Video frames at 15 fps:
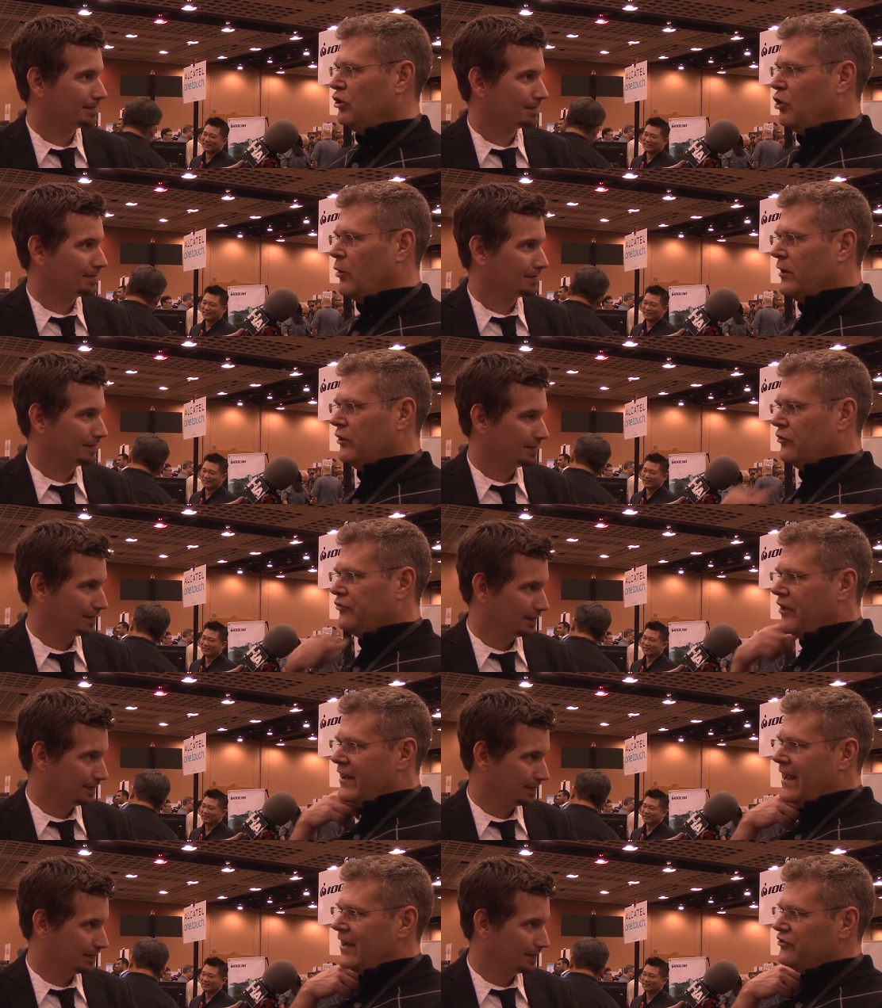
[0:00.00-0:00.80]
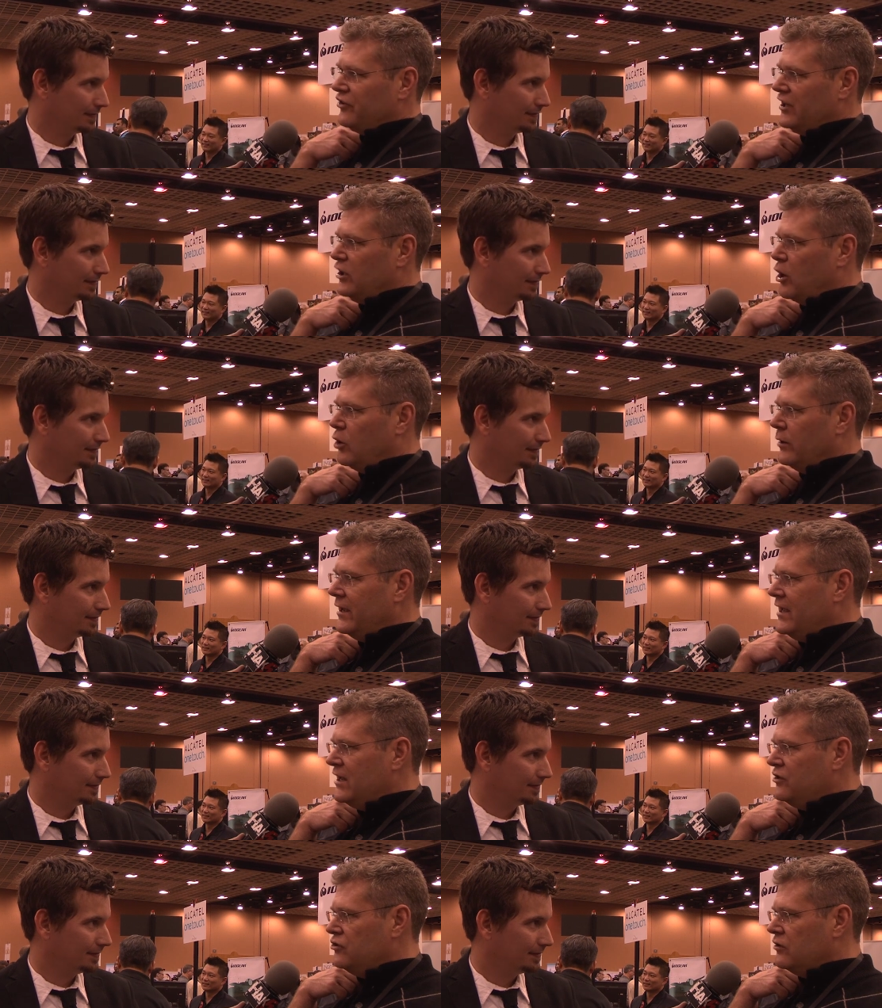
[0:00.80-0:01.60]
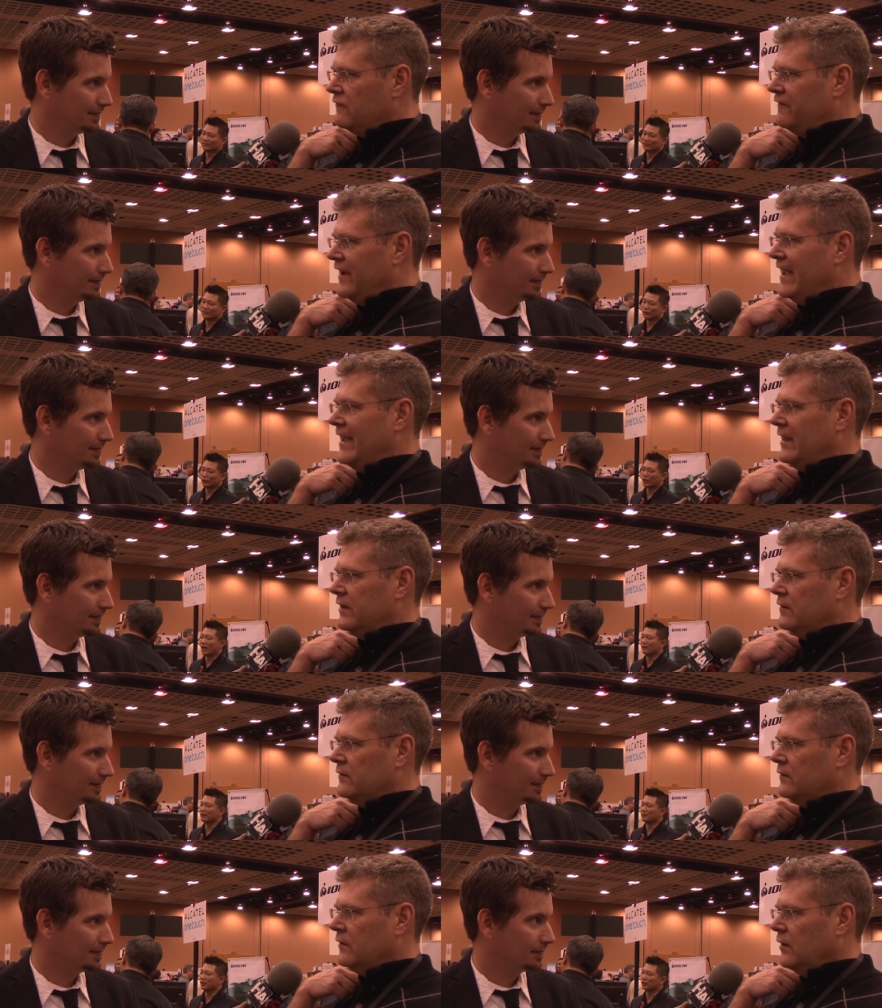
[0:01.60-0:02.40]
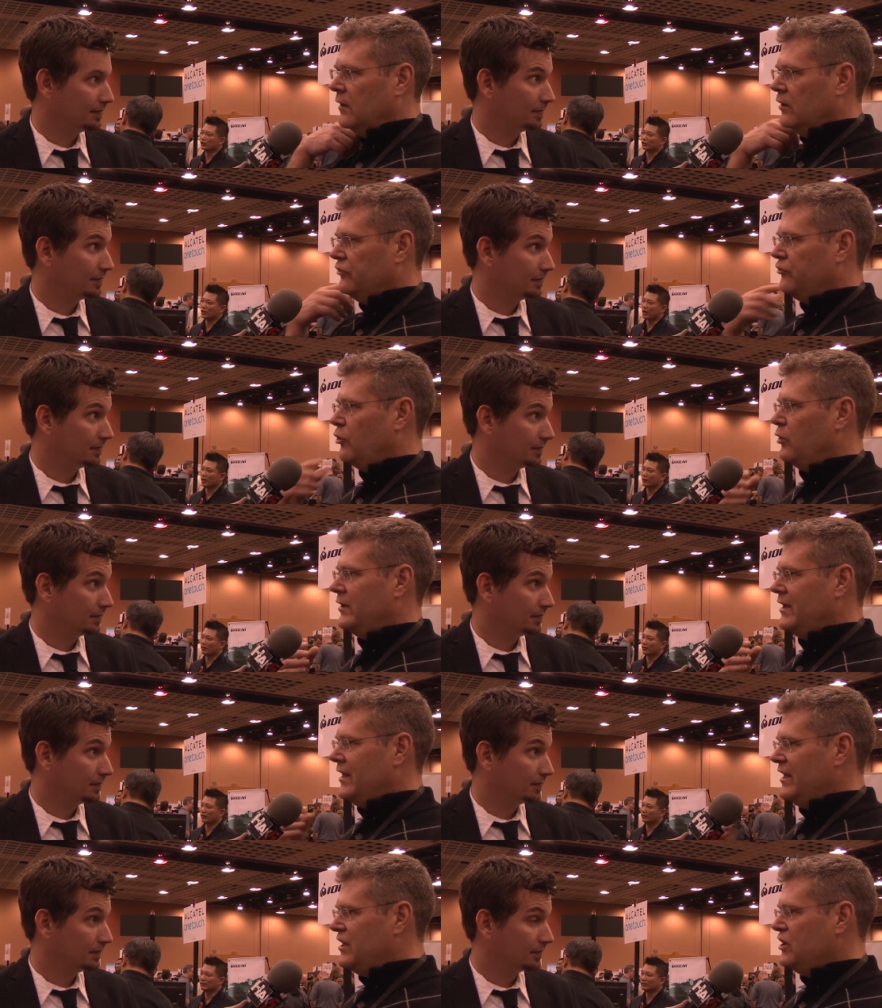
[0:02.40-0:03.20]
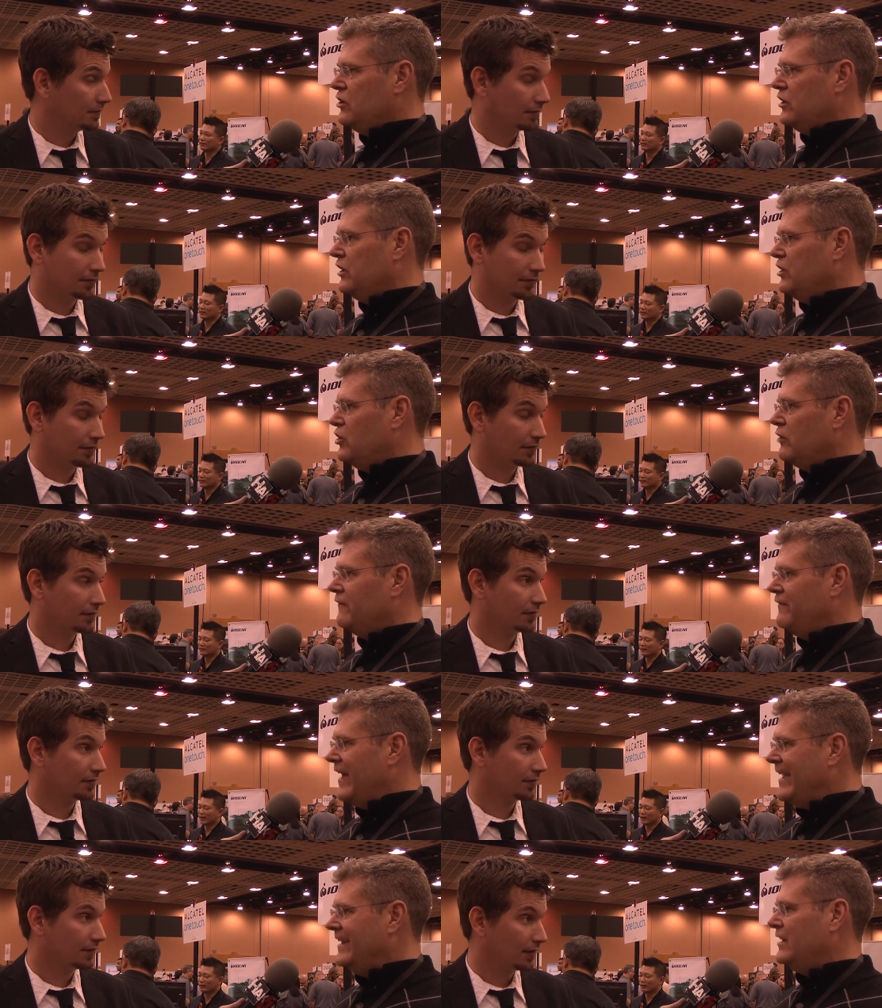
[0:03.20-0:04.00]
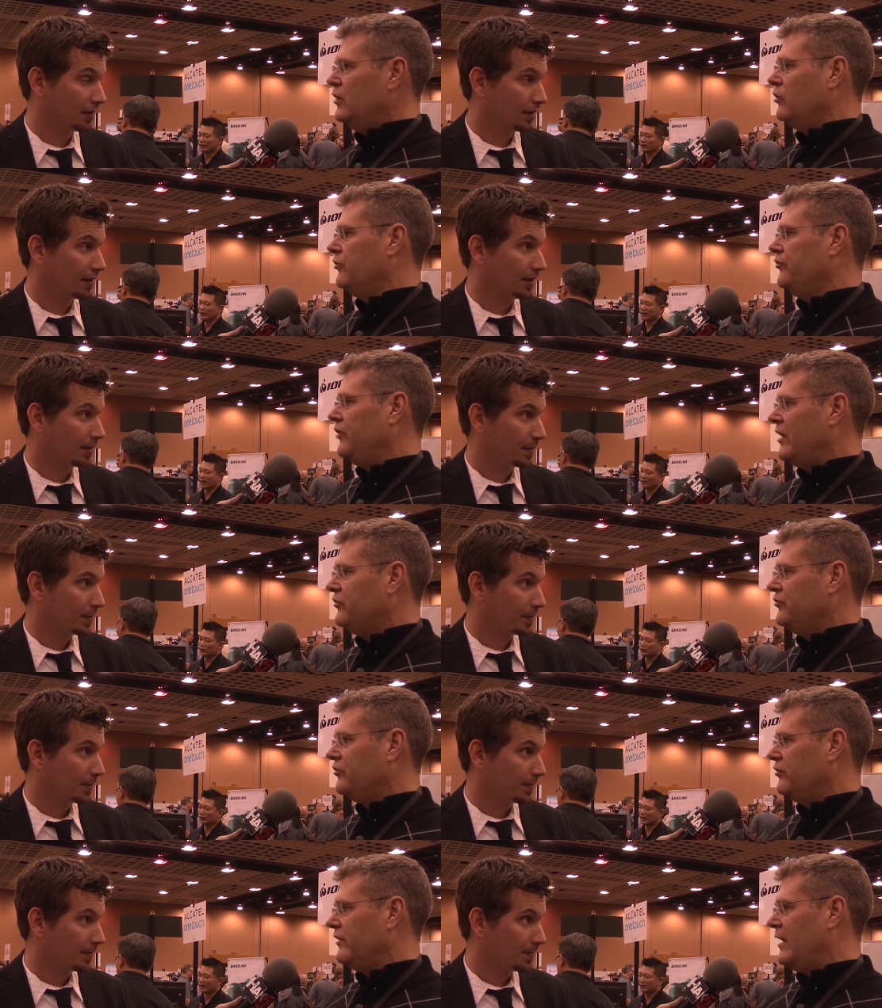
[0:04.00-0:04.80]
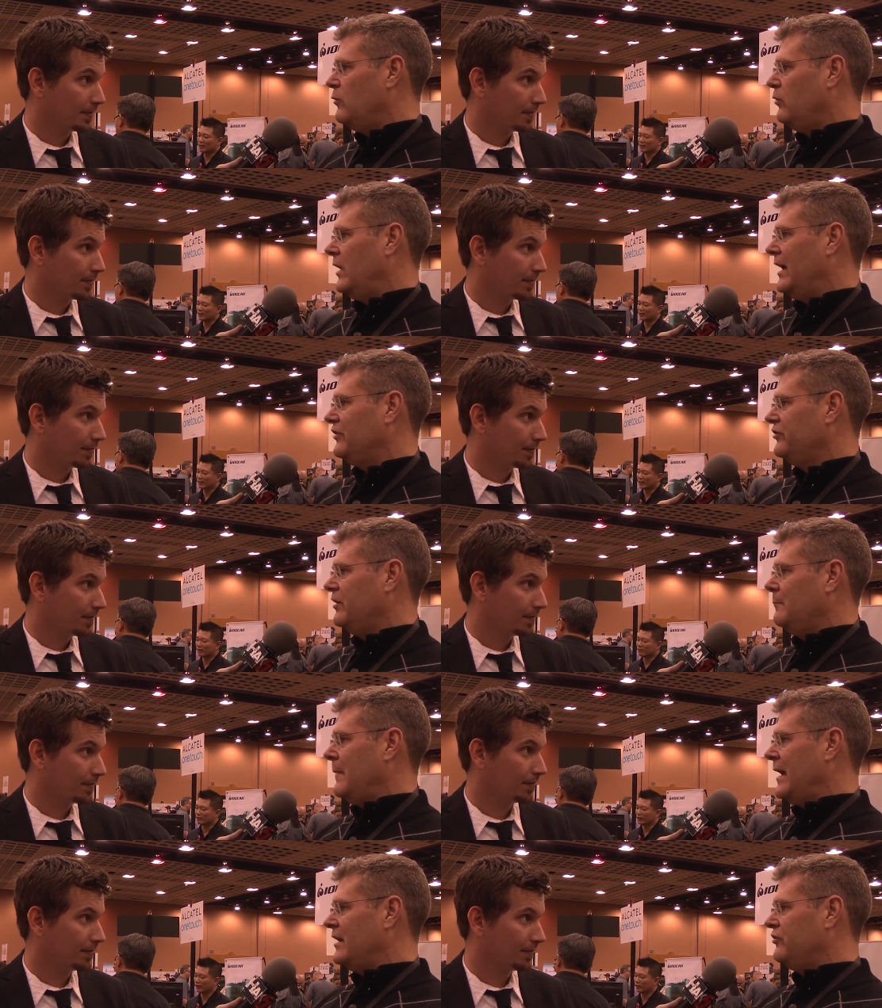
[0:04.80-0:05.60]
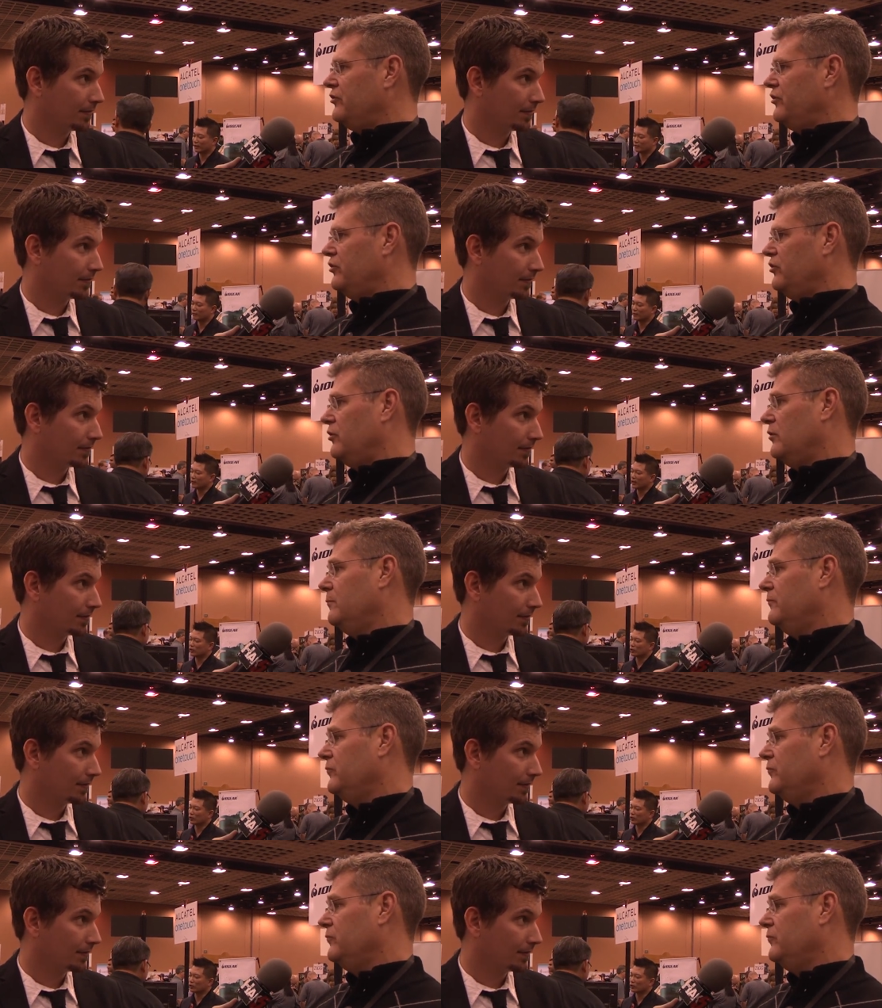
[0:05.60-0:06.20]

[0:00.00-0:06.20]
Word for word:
Speaker 1: coils that actually go in your vein so an in interveneal sensor that will actually monitor your,